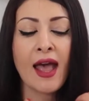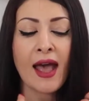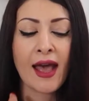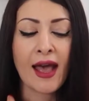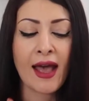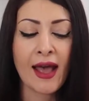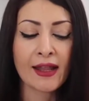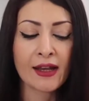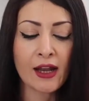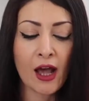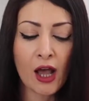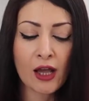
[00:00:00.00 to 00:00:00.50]

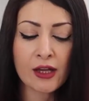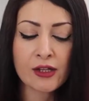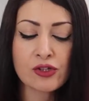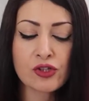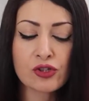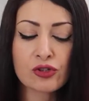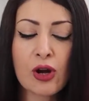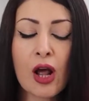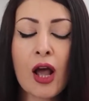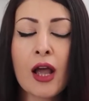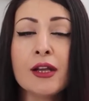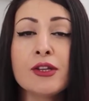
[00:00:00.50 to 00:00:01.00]
And I
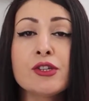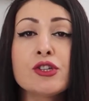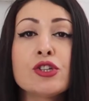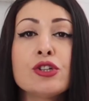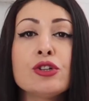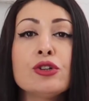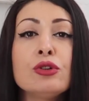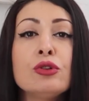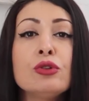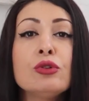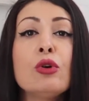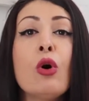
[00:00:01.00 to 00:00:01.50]
tried
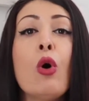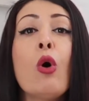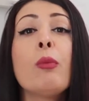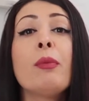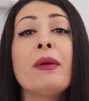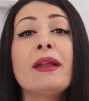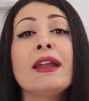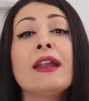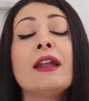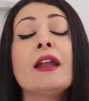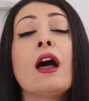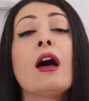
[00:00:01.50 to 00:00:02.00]
to
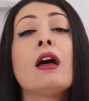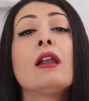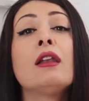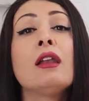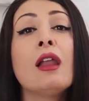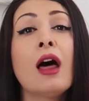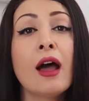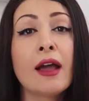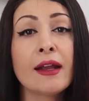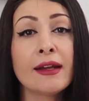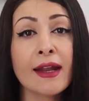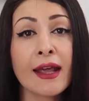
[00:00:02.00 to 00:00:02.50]
open an
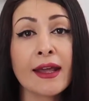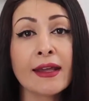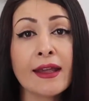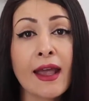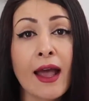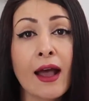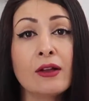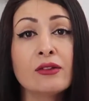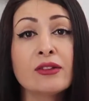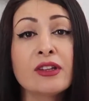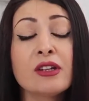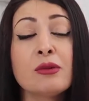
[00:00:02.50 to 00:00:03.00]
online
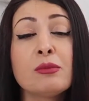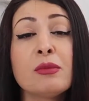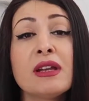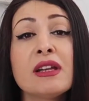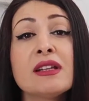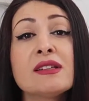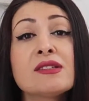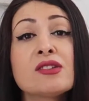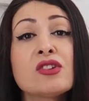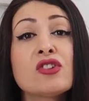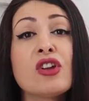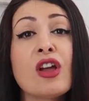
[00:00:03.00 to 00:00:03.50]
account in
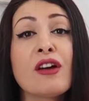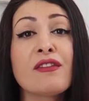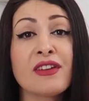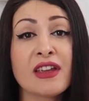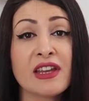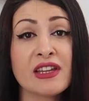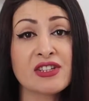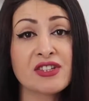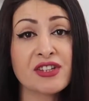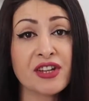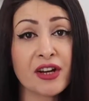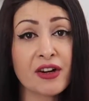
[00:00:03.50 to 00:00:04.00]
Ministry of
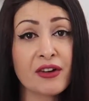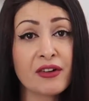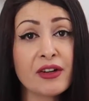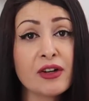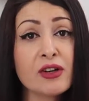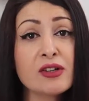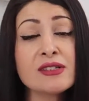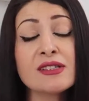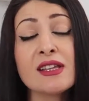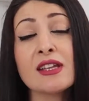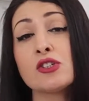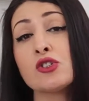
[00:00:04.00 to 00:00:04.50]

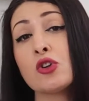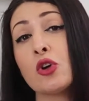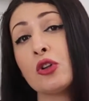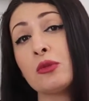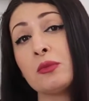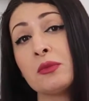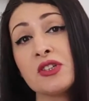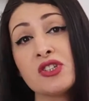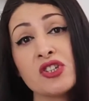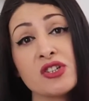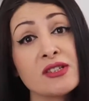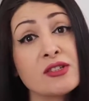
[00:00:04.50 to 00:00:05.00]
Interiors. They
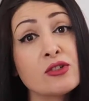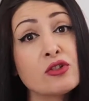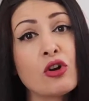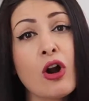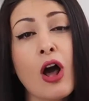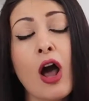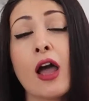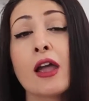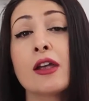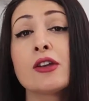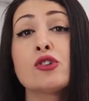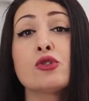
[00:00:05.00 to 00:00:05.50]
told me just
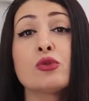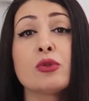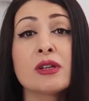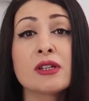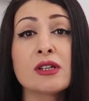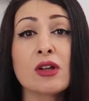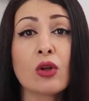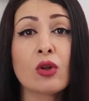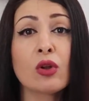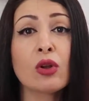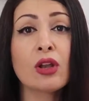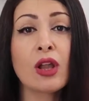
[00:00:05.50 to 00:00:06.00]
try do
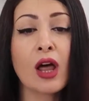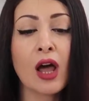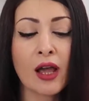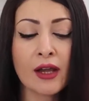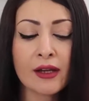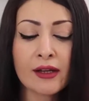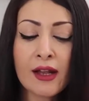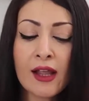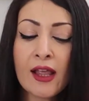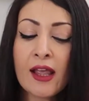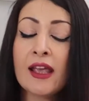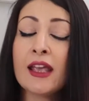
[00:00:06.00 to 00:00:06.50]
it
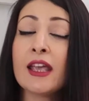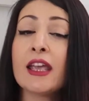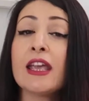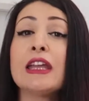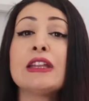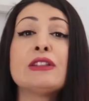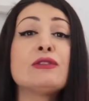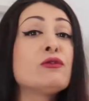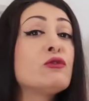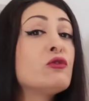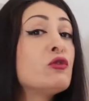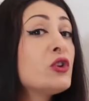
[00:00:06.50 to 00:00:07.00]
online.
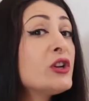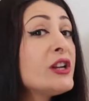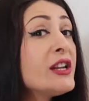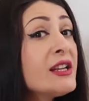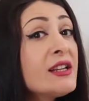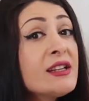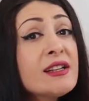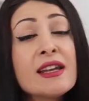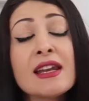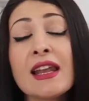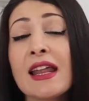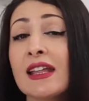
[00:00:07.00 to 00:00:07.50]
It
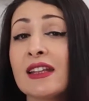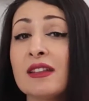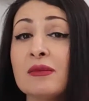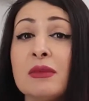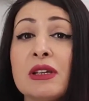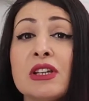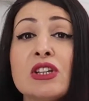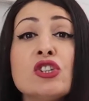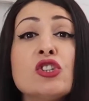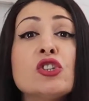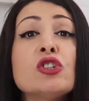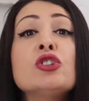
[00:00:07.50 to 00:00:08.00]
wouldn't let
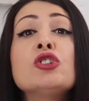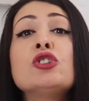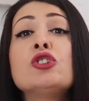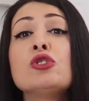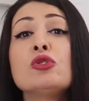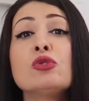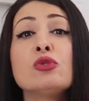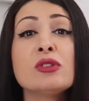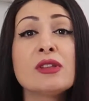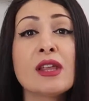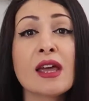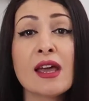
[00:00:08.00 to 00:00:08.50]
me to
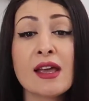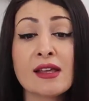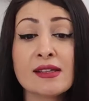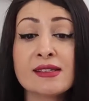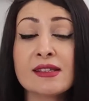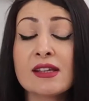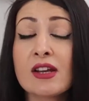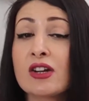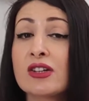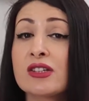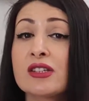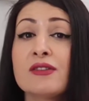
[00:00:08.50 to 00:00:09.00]
do the
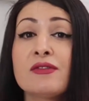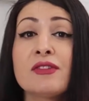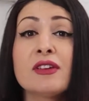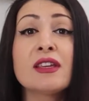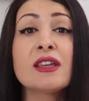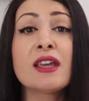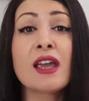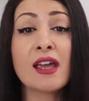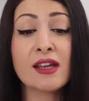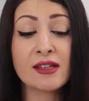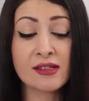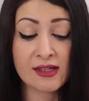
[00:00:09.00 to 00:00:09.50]

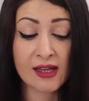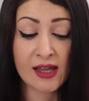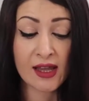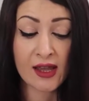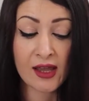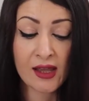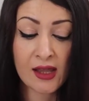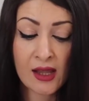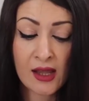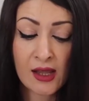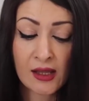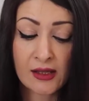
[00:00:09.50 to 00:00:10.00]
certificate,
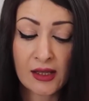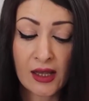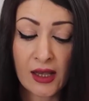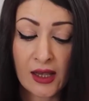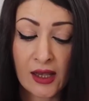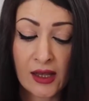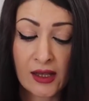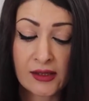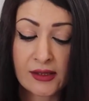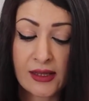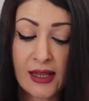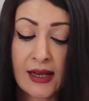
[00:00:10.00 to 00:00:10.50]

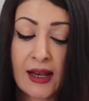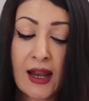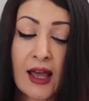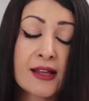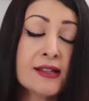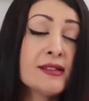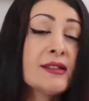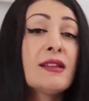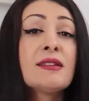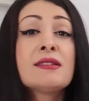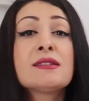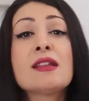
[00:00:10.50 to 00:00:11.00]
the
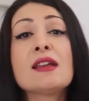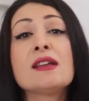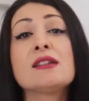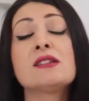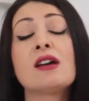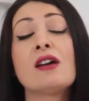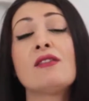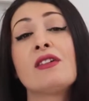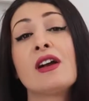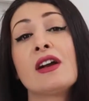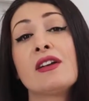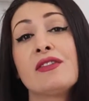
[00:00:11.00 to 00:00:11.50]
license
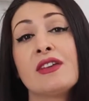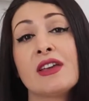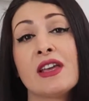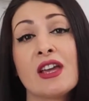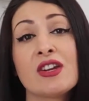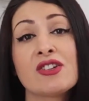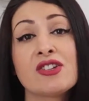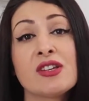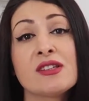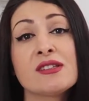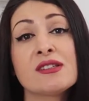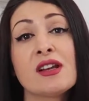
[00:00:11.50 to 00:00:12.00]
data
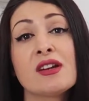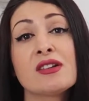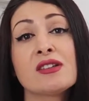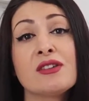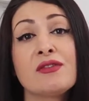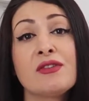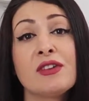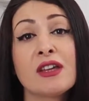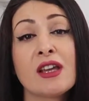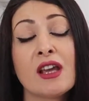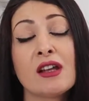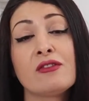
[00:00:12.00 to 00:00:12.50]
verification
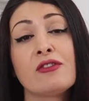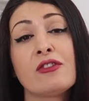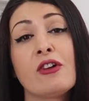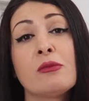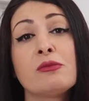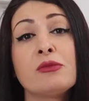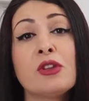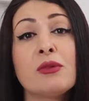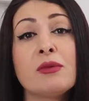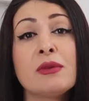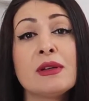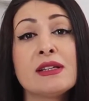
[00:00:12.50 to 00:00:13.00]
certificate
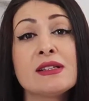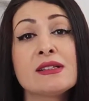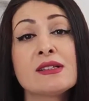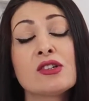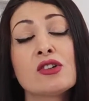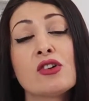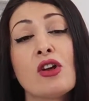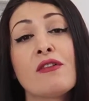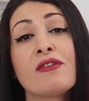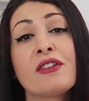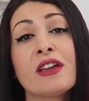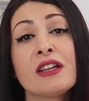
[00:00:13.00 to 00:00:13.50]
from the
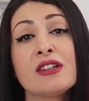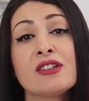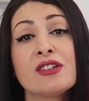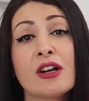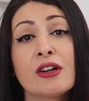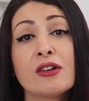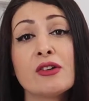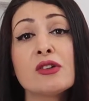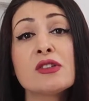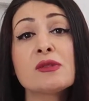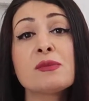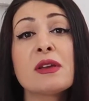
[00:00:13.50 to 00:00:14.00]
Ministry of
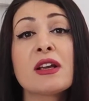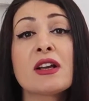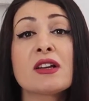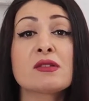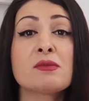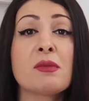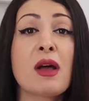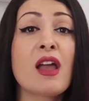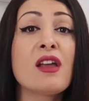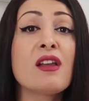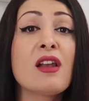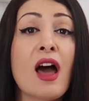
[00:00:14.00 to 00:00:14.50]
Interiors,
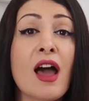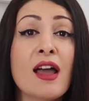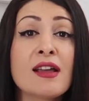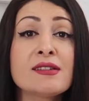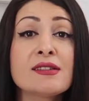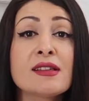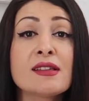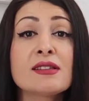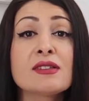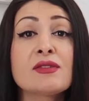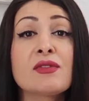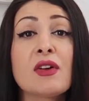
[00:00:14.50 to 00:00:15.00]
because my
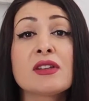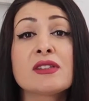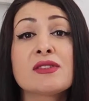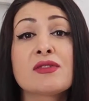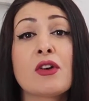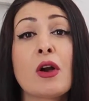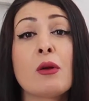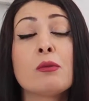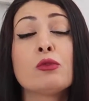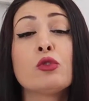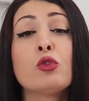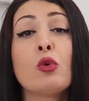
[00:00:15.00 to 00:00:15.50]
license was
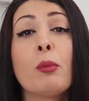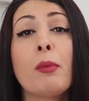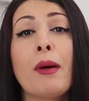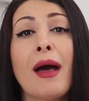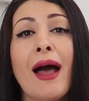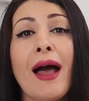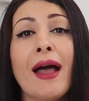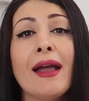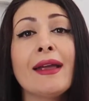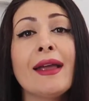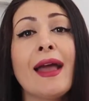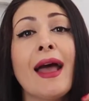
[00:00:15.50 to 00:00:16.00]
from
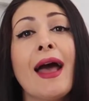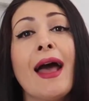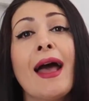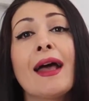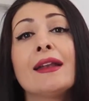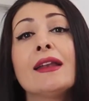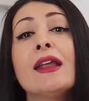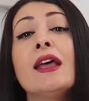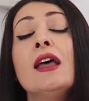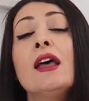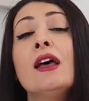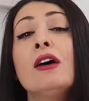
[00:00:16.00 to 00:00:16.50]
Dubai.
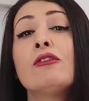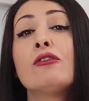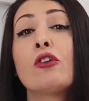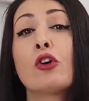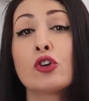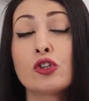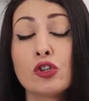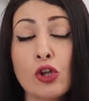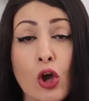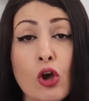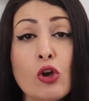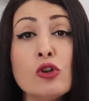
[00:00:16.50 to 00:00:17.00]
And
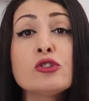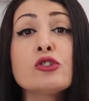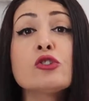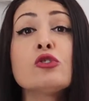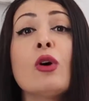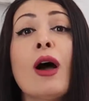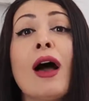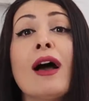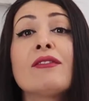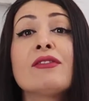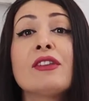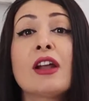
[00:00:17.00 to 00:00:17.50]
for those
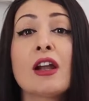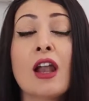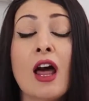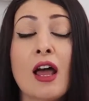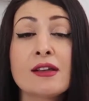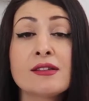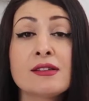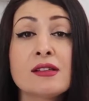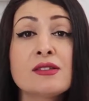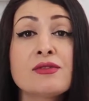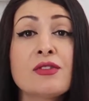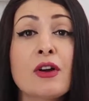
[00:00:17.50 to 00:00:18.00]
who have their
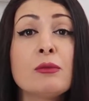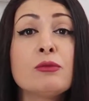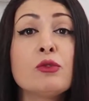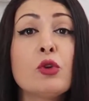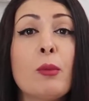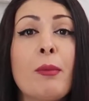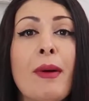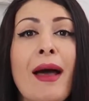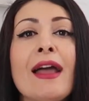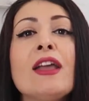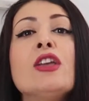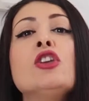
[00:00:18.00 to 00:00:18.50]
license from
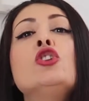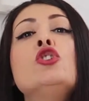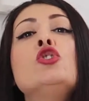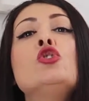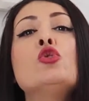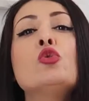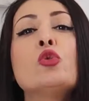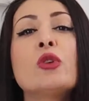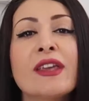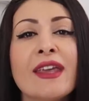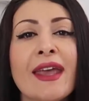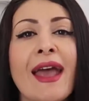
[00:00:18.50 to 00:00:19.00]
Dubai,
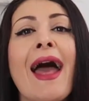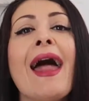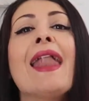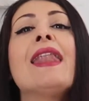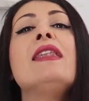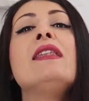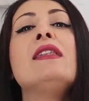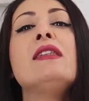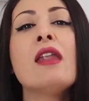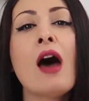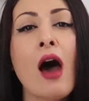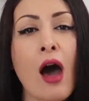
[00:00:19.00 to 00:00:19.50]
you
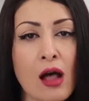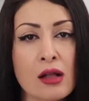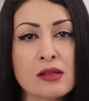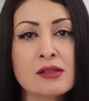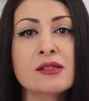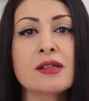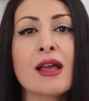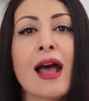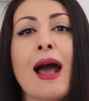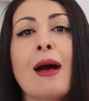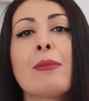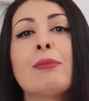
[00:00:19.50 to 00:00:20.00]

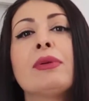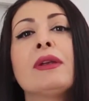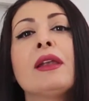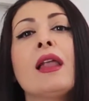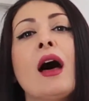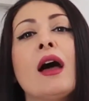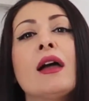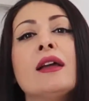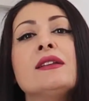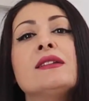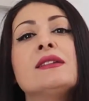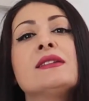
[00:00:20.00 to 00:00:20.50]
cannot
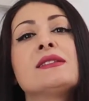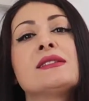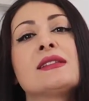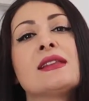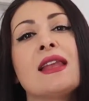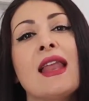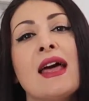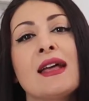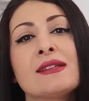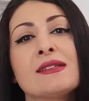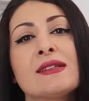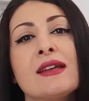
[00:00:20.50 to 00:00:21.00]
apply this
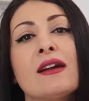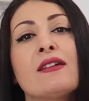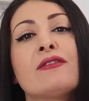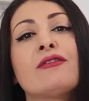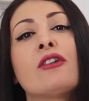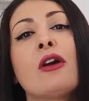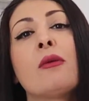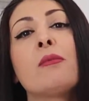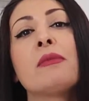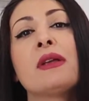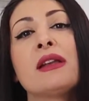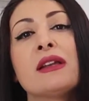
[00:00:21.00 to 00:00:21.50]
letter
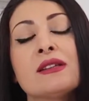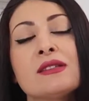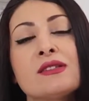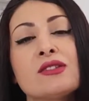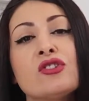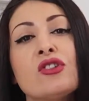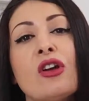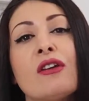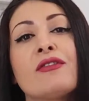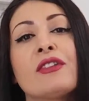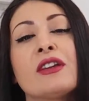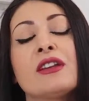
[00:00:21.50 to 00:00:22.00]
from
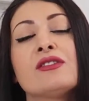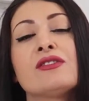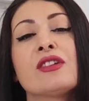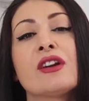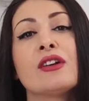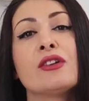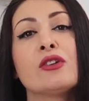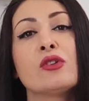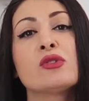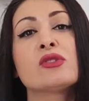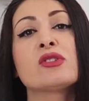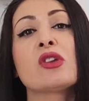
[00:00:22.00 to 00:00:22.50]
Ministry of
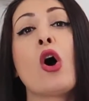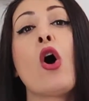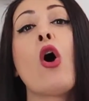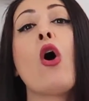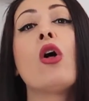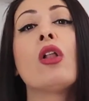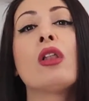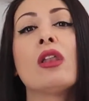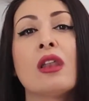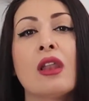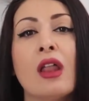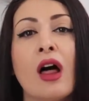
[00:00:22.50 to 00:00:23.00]
Interiors
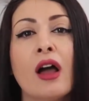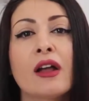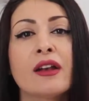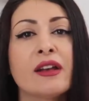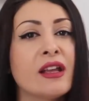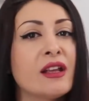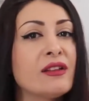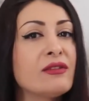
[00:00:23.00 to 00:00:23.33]
online.